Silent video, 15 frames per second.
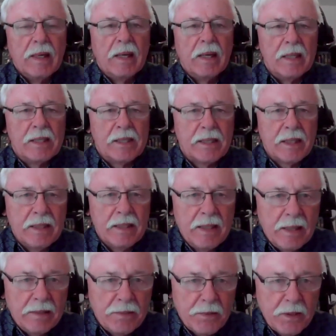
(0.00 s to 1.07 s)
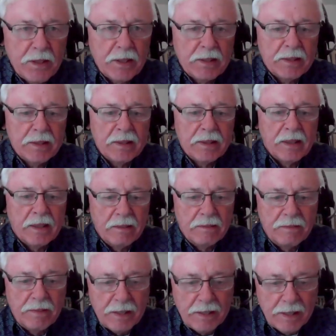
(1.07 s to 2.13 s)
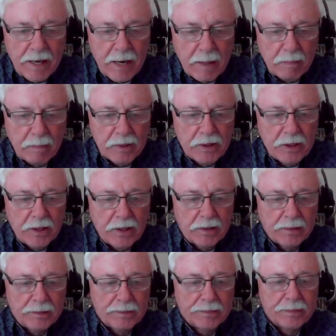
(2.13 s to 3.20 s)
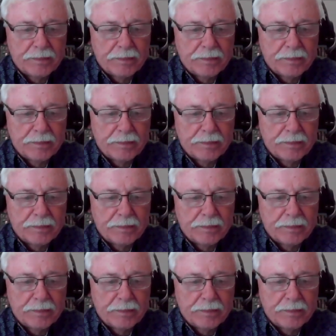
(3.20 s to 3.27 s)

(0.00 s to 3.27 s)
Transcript: A significant event happens here.